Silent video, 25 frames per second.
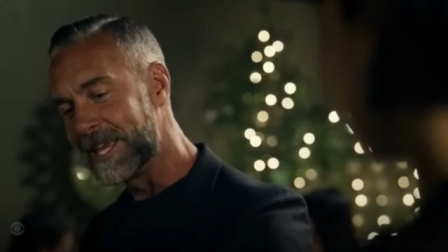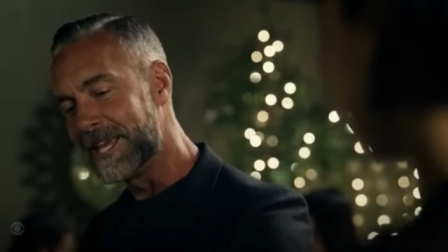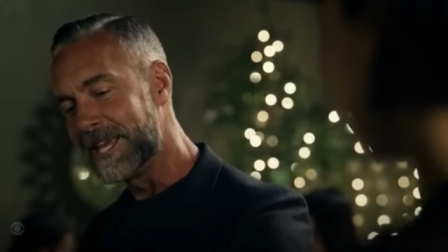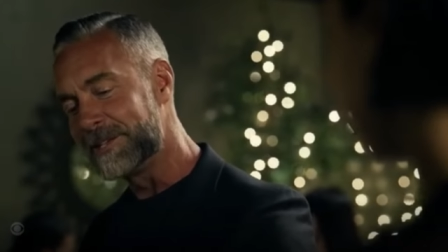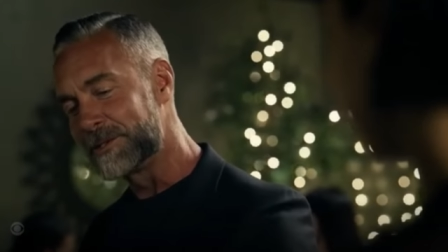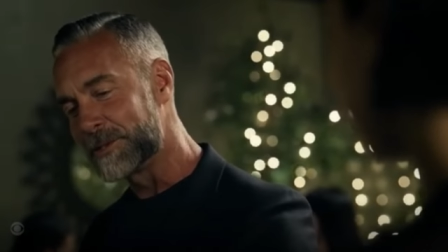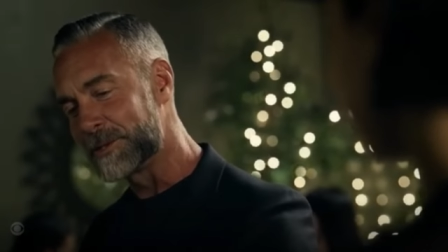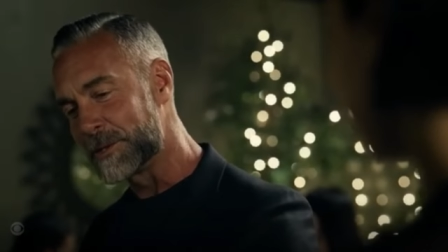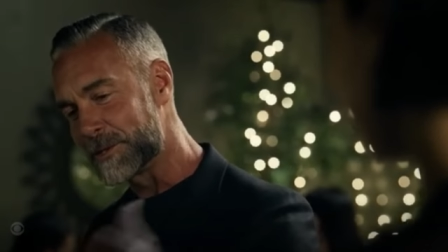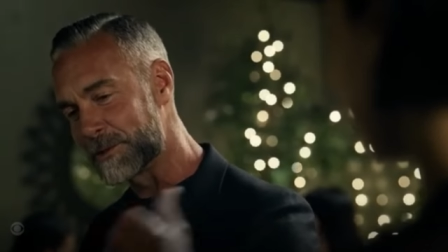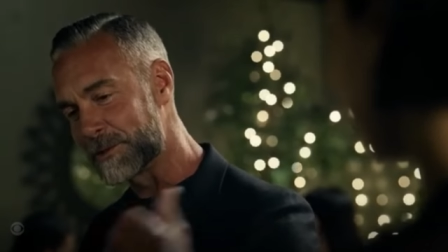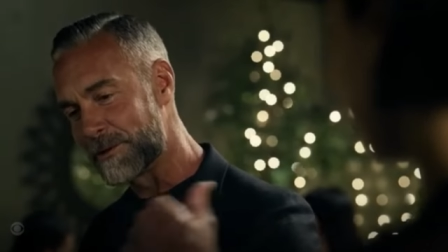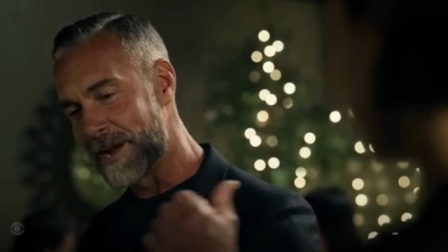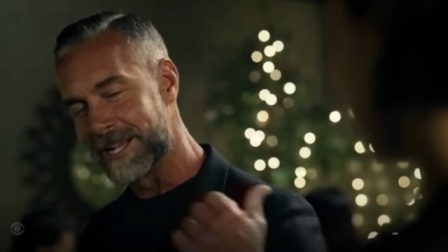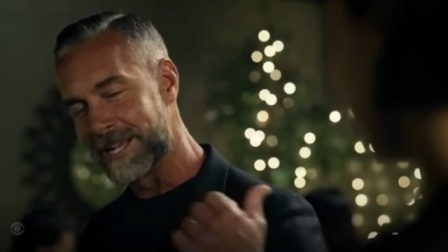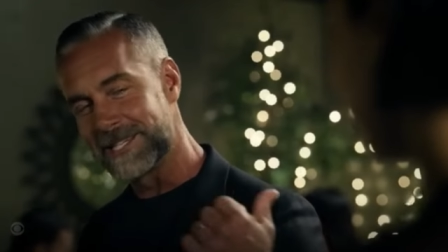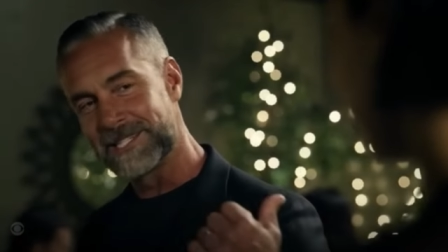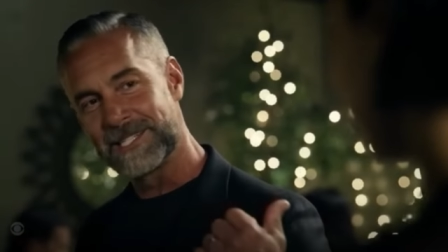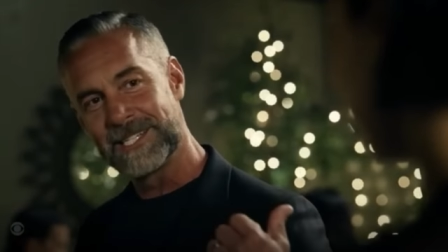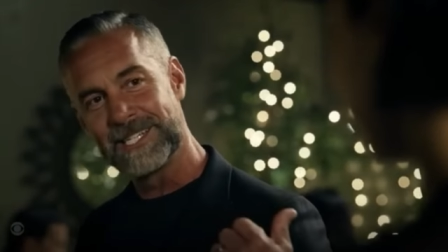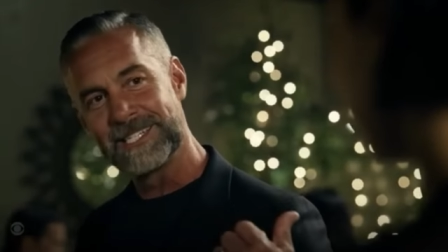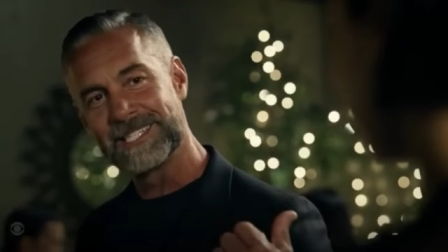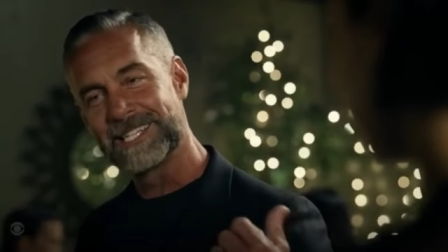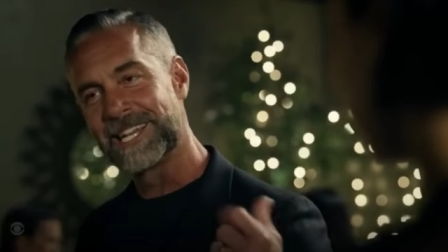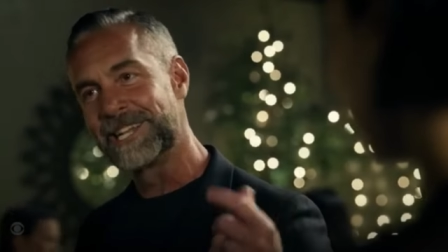He turns around and
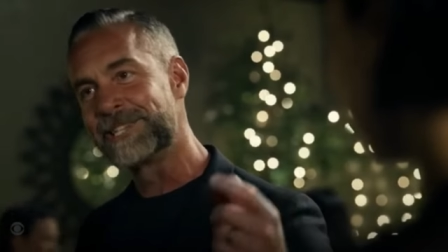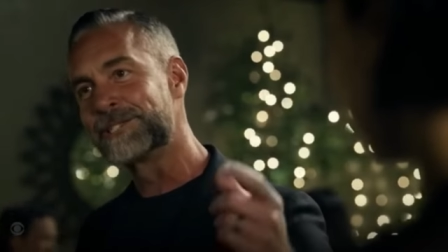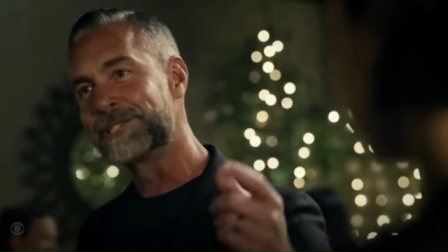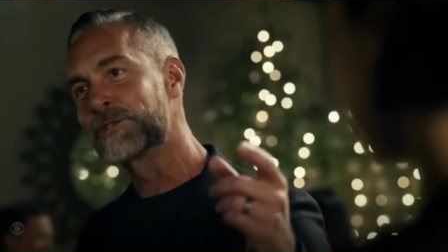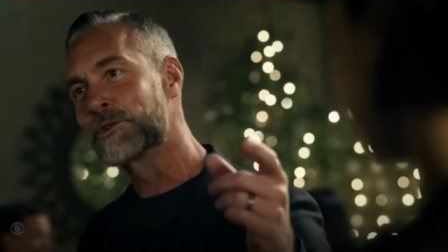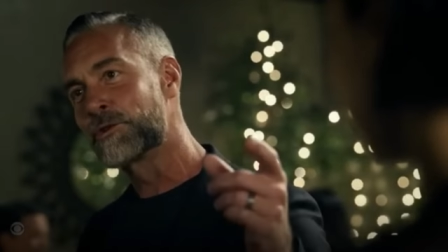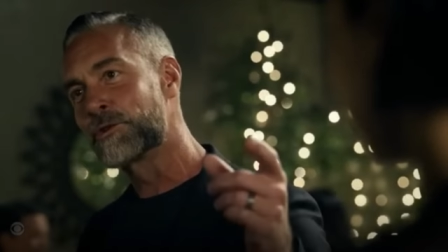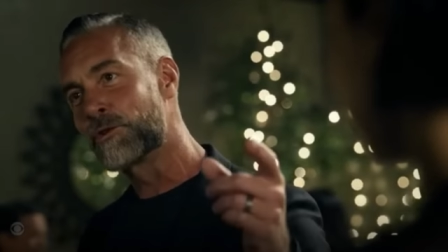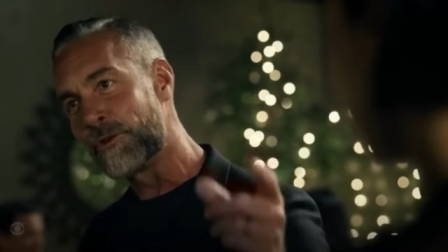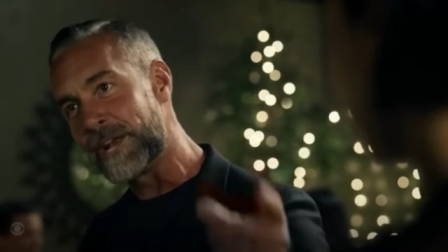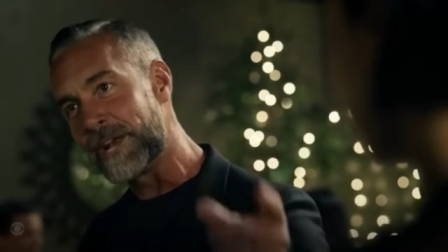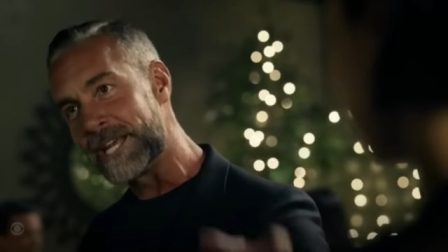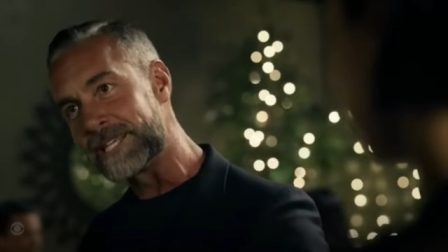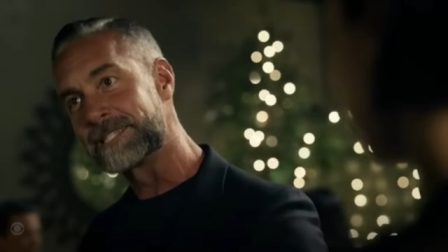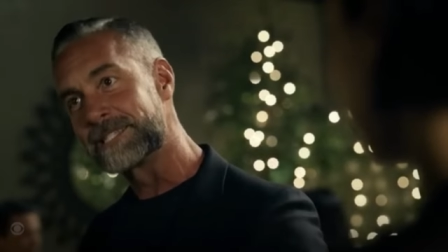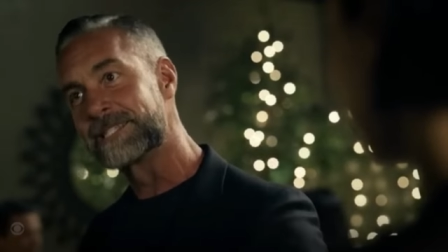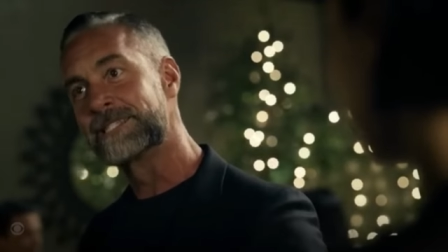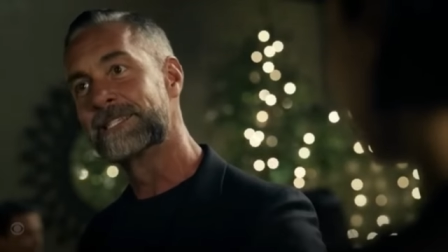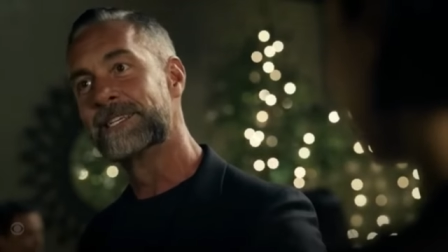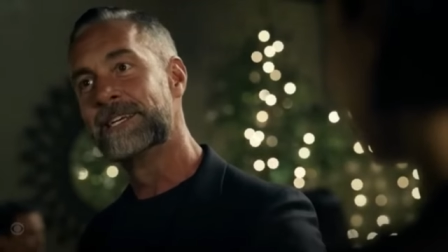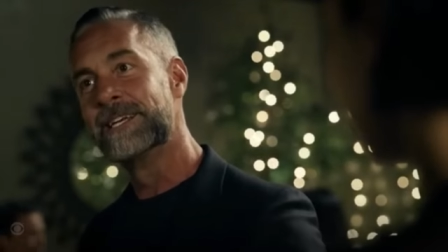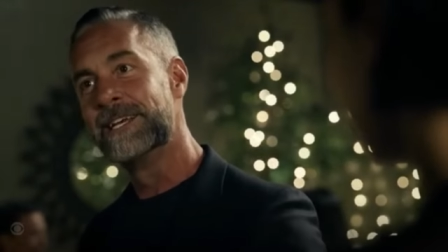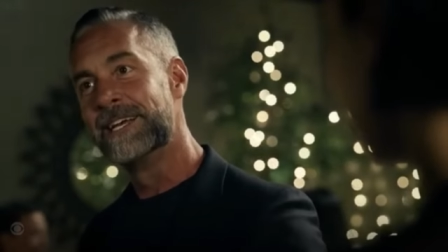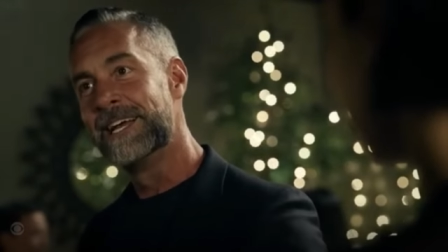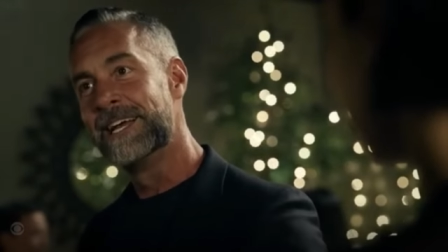sees that it's Chris